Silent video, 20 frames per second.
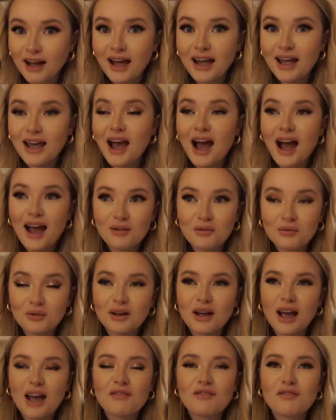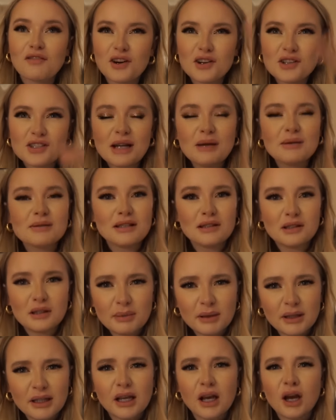At first I was a little
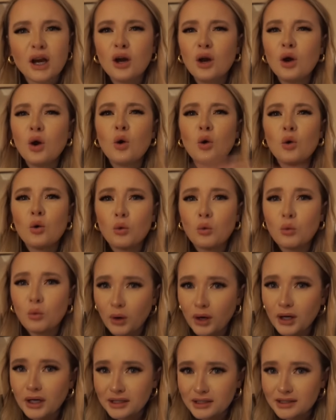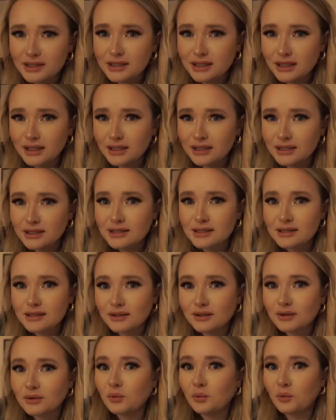bit like, what is this?
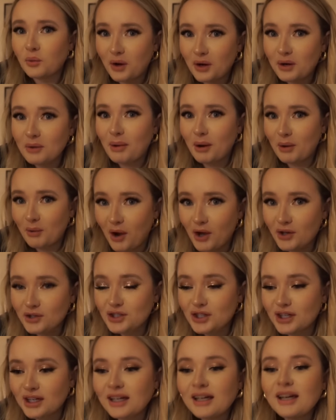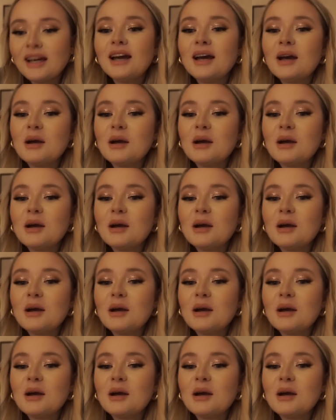What am I watching?